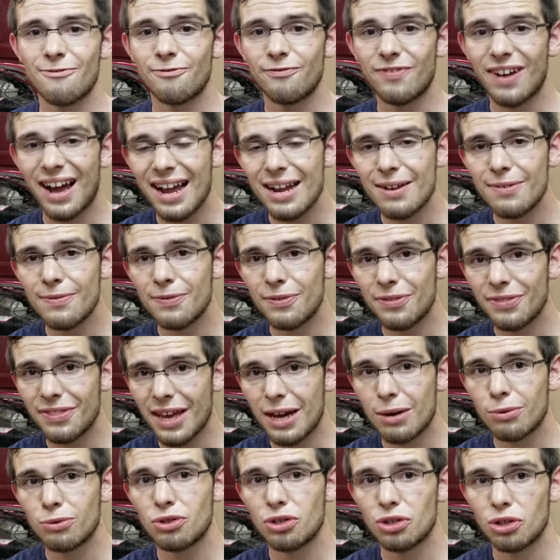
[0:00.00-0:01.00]

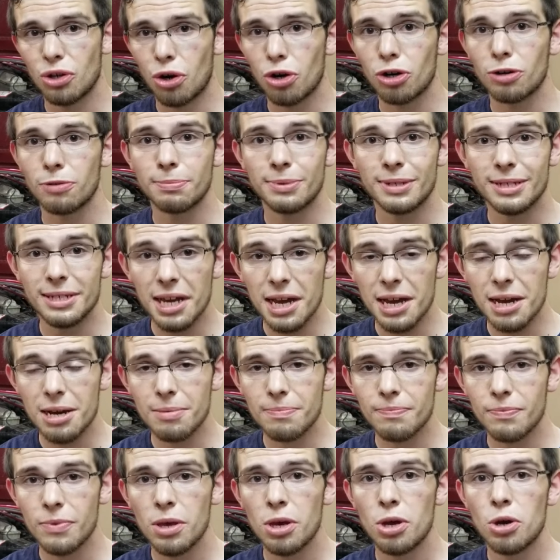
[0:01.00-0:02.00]
5,000
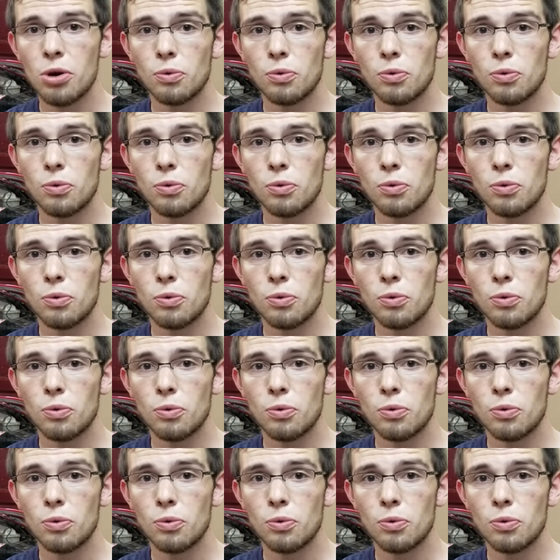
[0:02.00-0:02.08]
RPM,